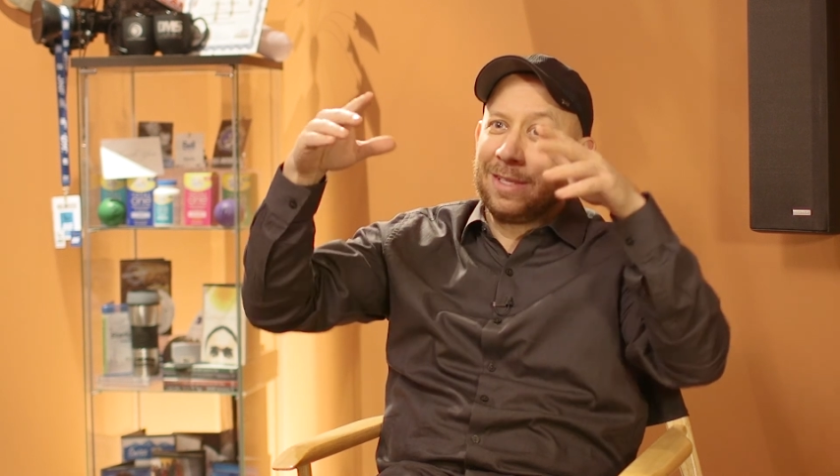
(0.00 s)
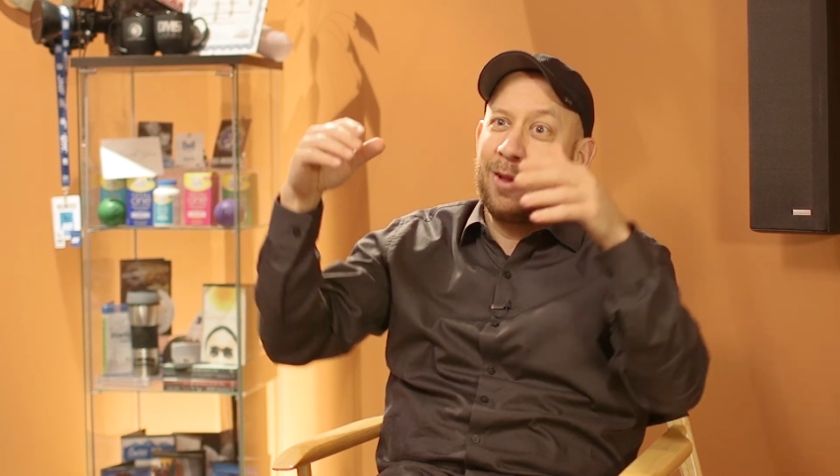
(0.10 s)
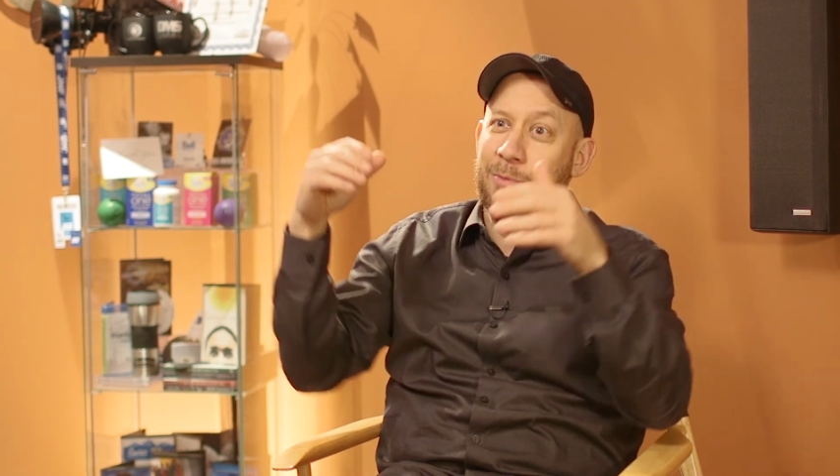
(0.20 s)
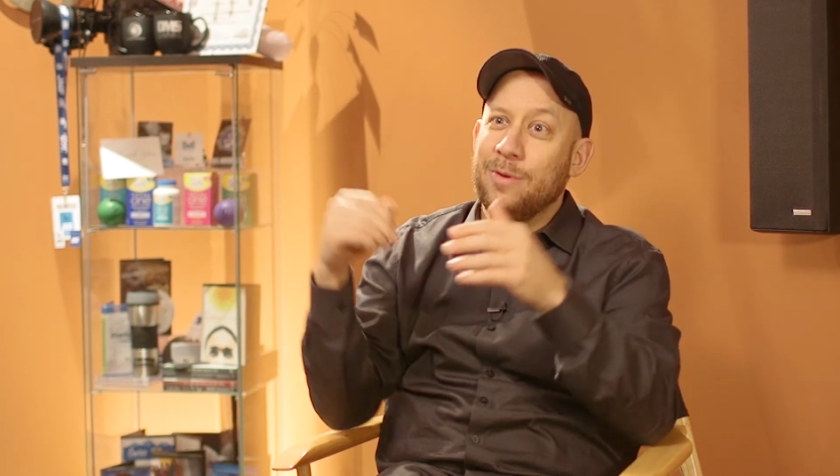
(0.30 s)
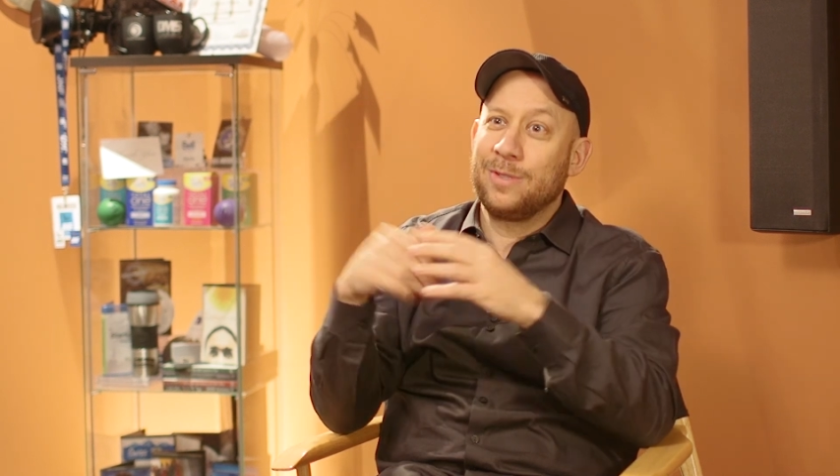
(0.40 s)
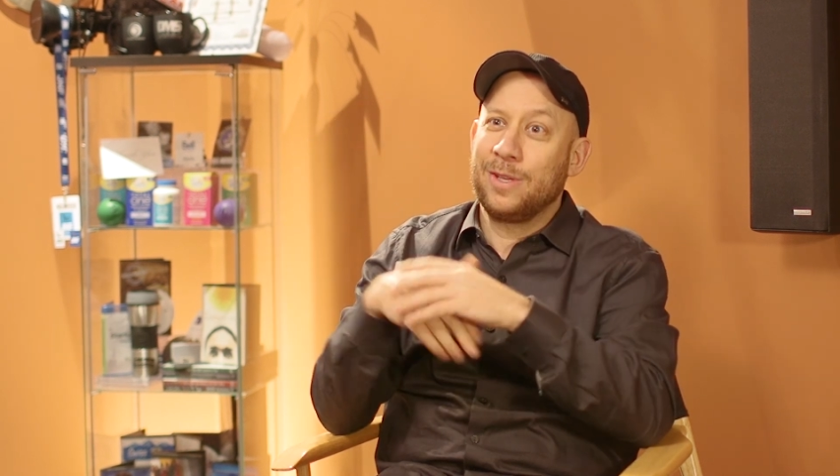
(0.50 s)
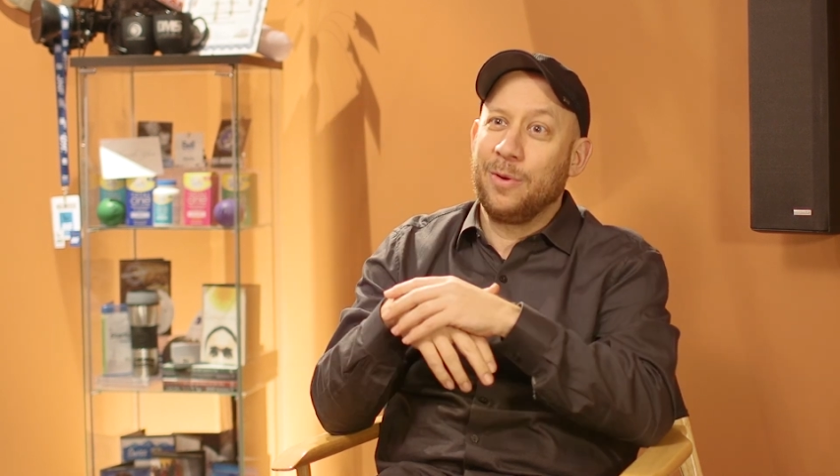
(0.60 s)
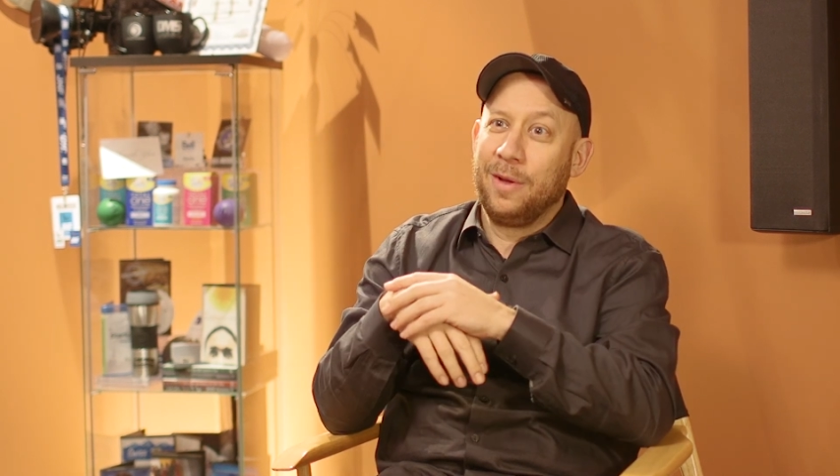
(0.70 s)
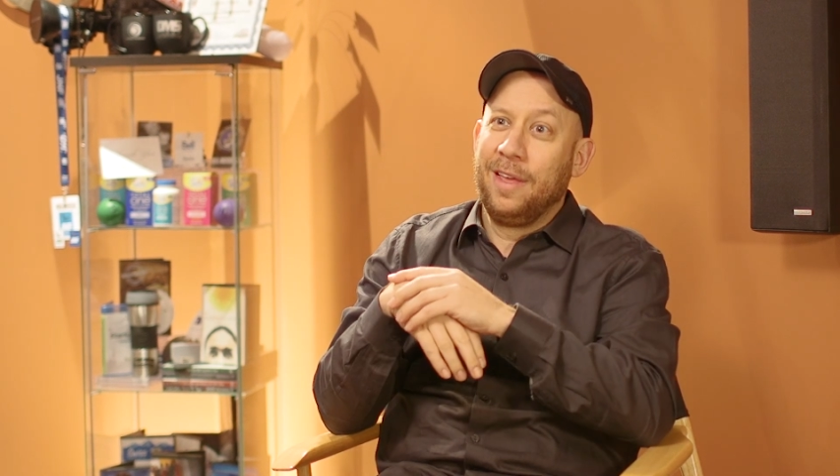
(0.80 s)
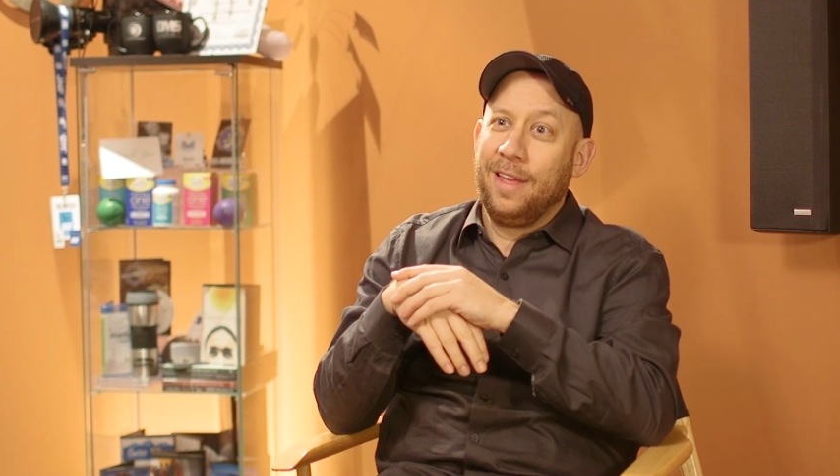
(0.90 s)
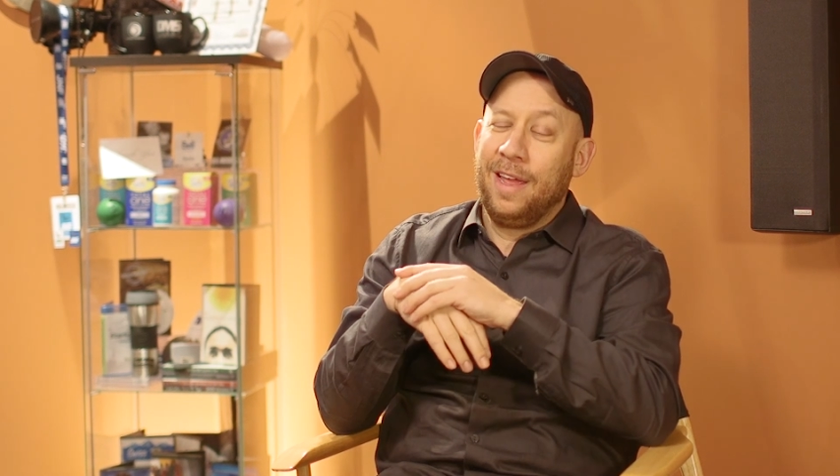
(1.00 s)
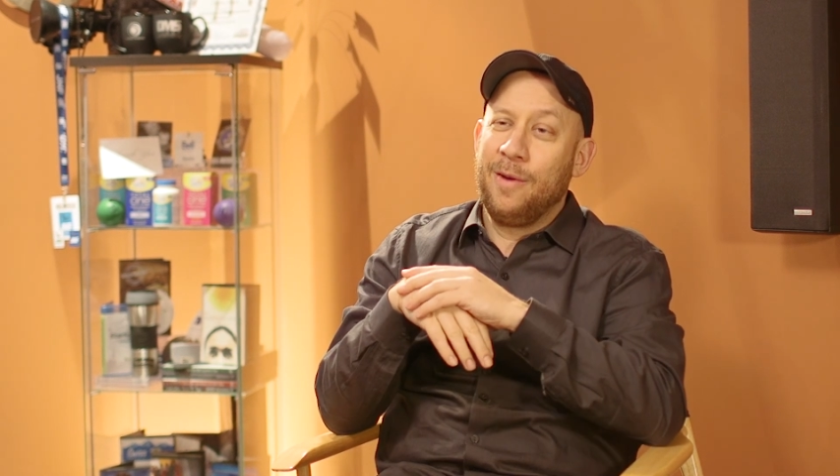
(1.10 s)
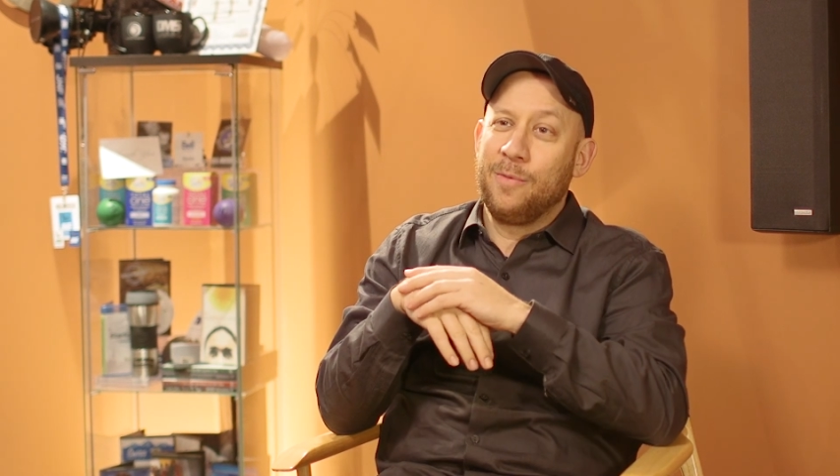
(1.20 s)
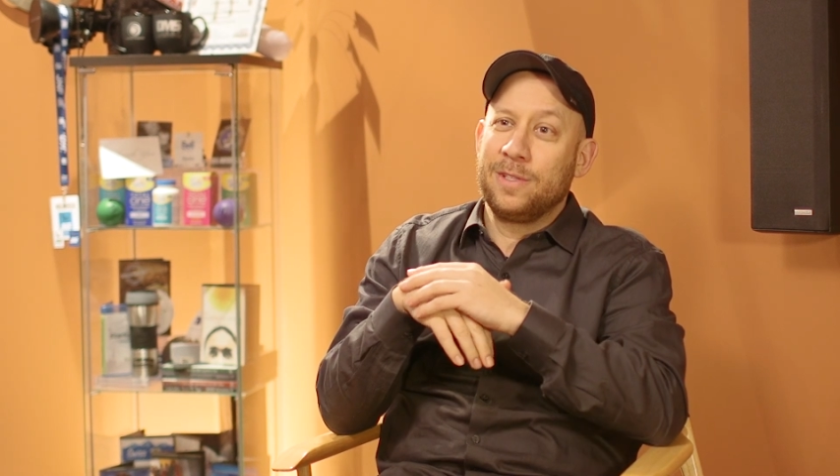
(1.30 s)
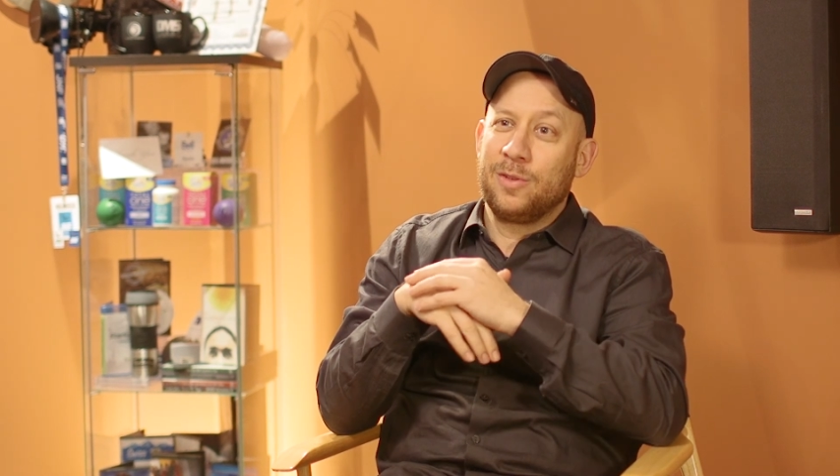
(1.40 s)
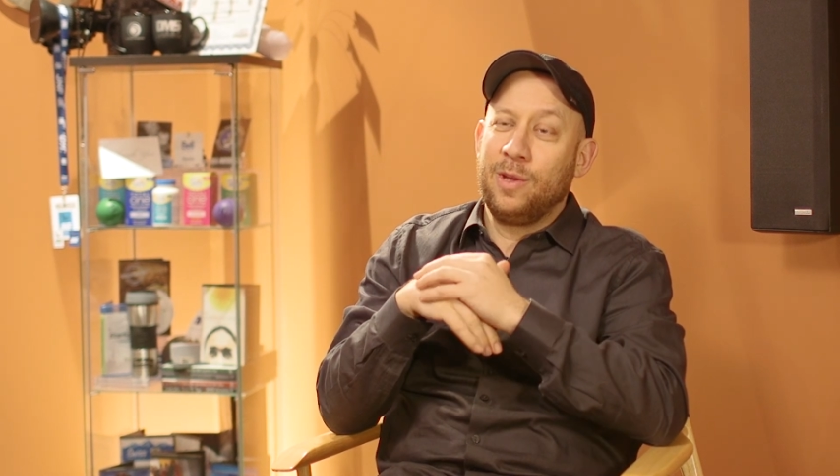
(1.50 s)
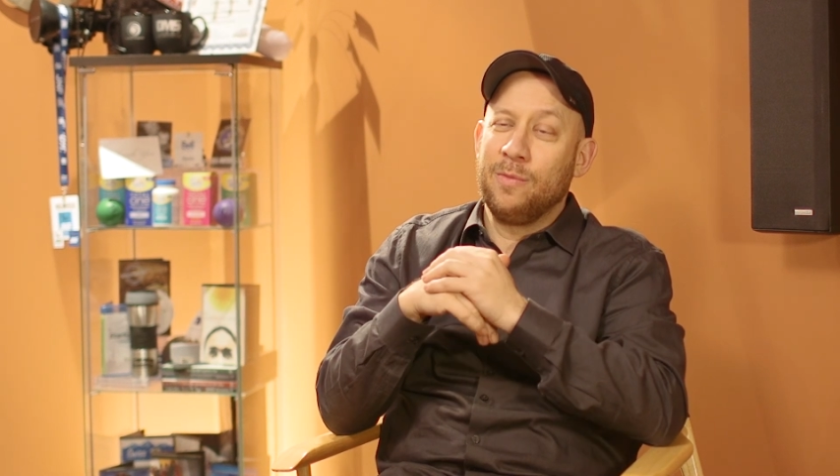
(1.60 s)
slow-mo. So it was